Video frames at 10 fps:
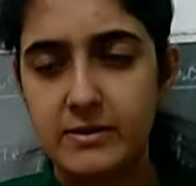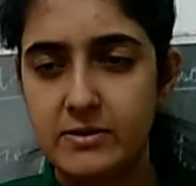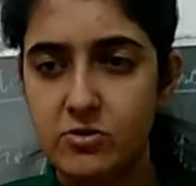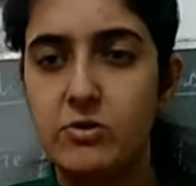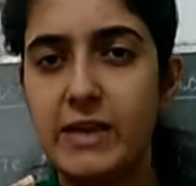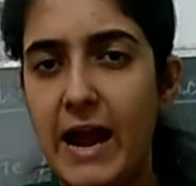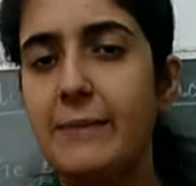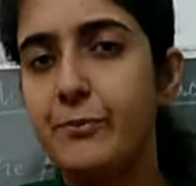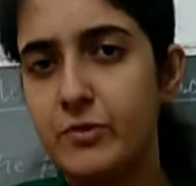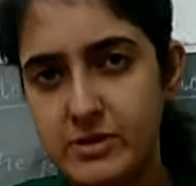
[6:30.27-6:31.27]
so that
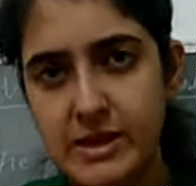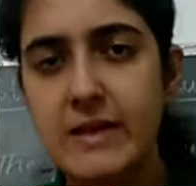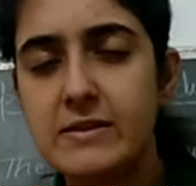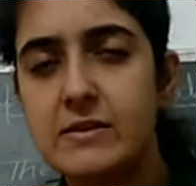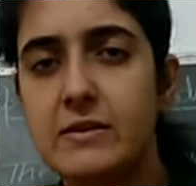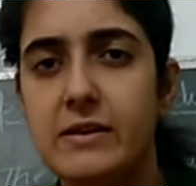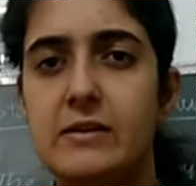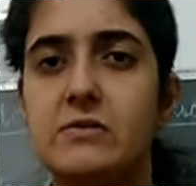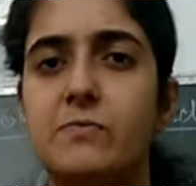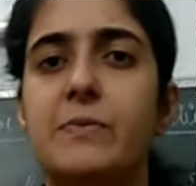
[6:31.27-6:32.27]
process
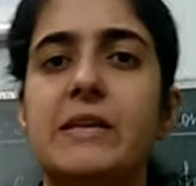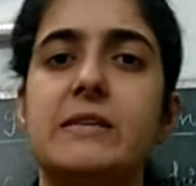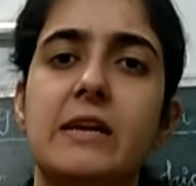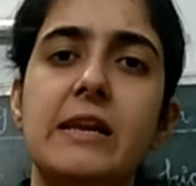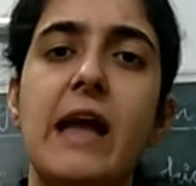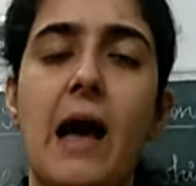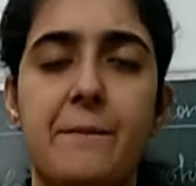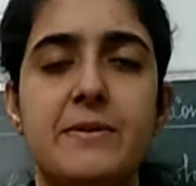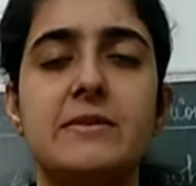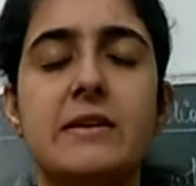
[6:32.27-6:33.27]
is basically
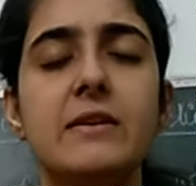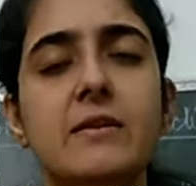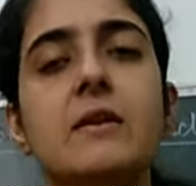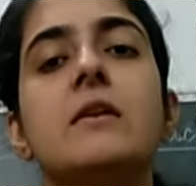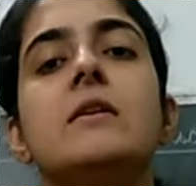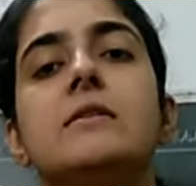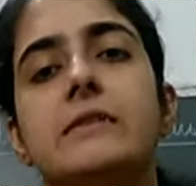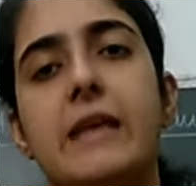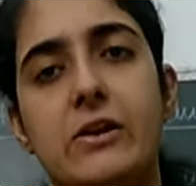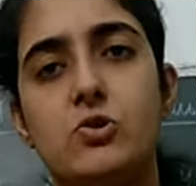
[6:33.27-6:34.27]
happens in
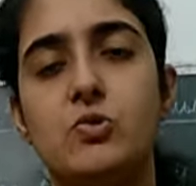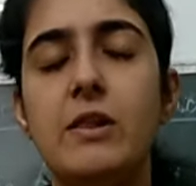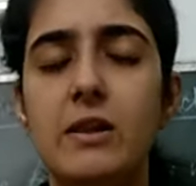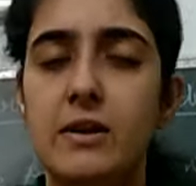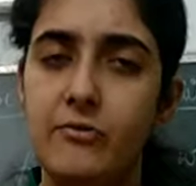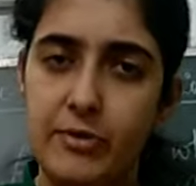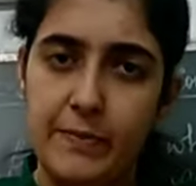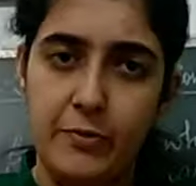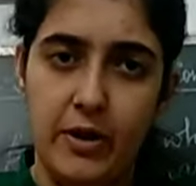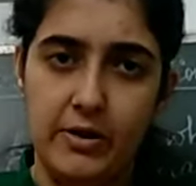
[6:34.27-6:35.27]
sexual
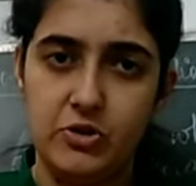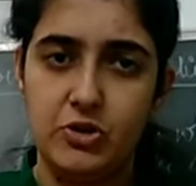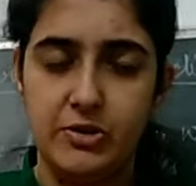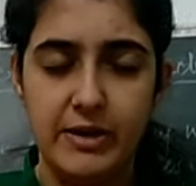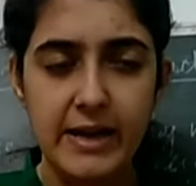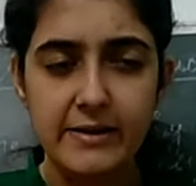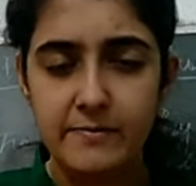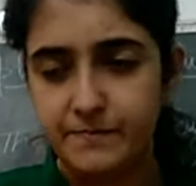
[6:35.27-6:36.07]
reproduction, right?